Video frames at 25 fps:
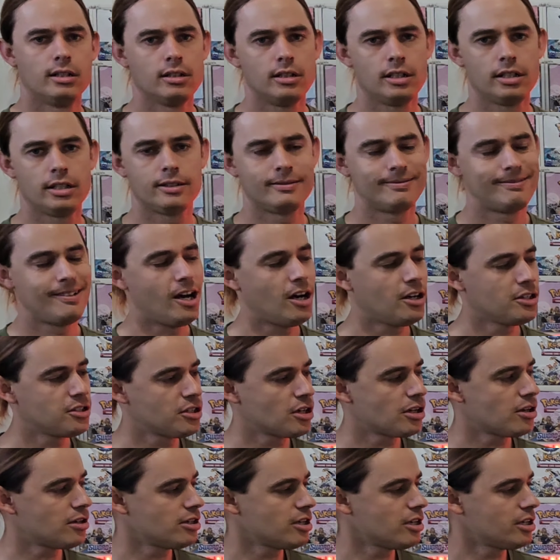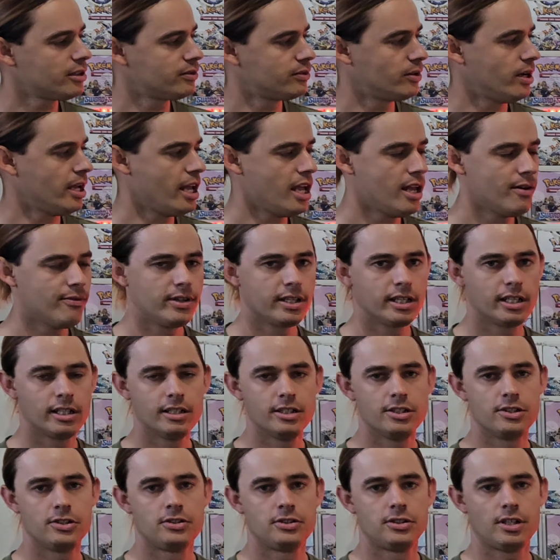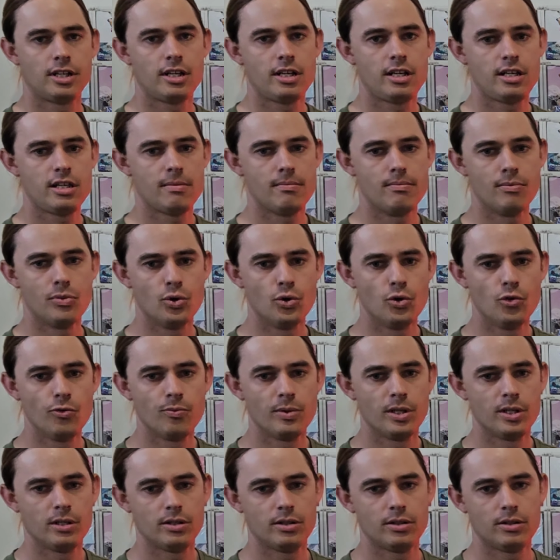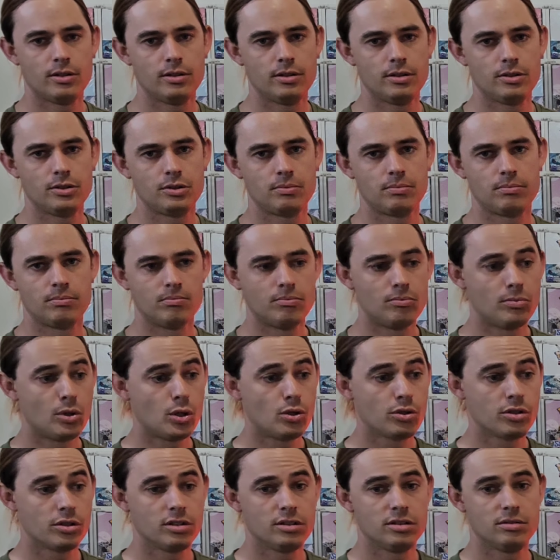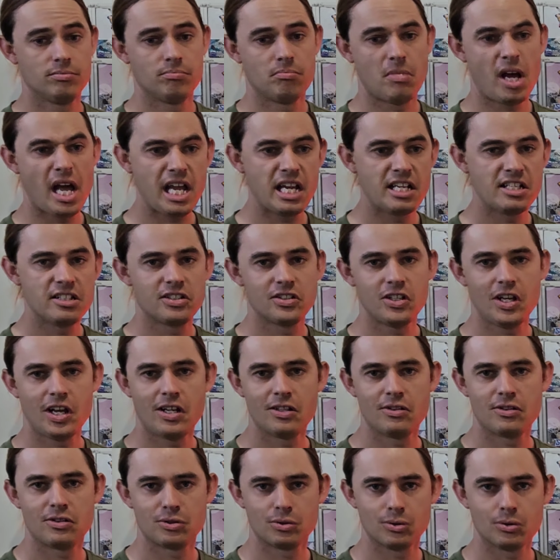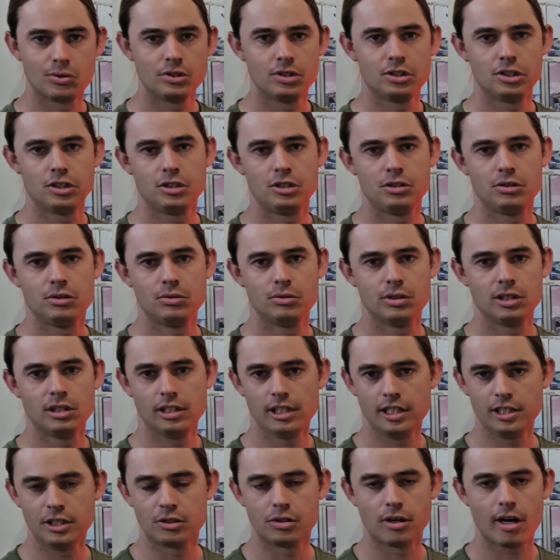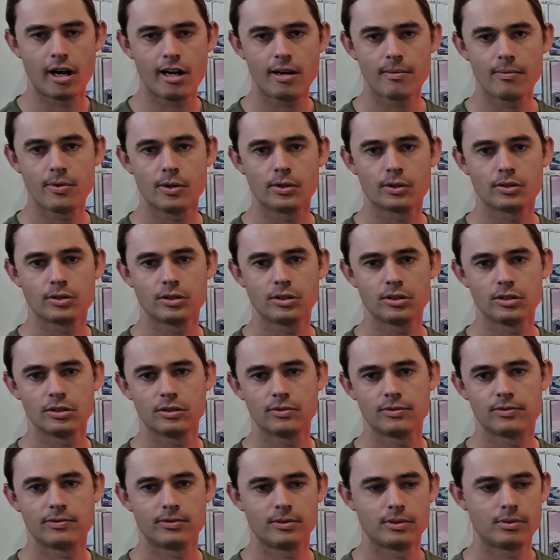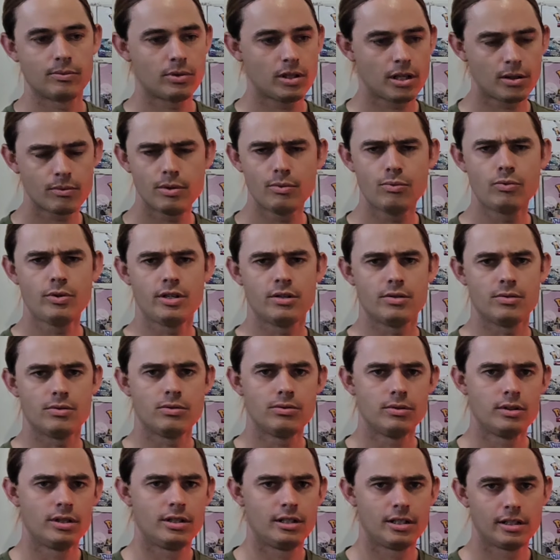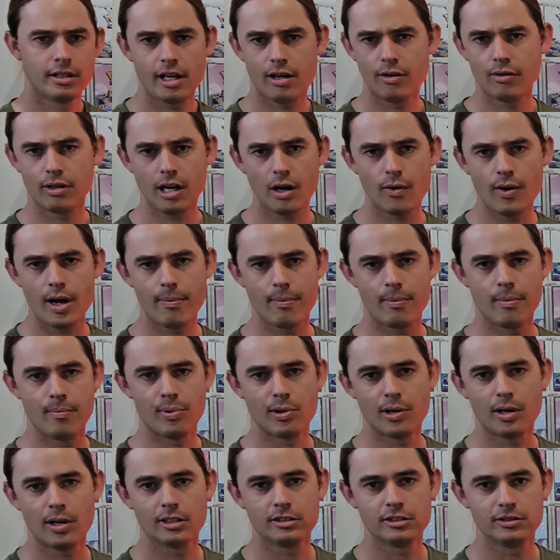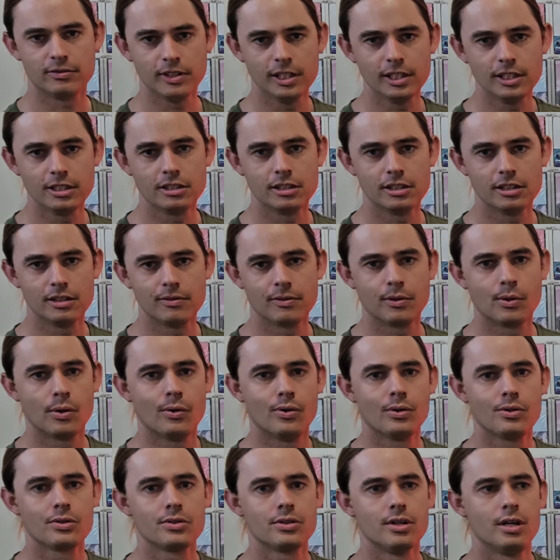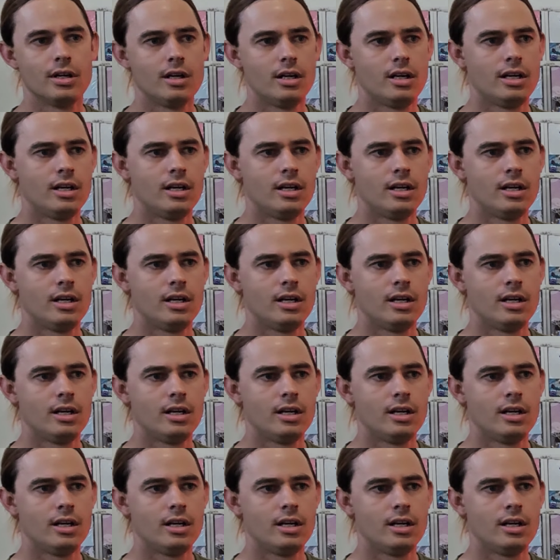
Like, I don't know if we're ever going to see the movement on modern main set Sword and Shield elite trainer boxes. Like, we will. They'll go up in price eventually, of course.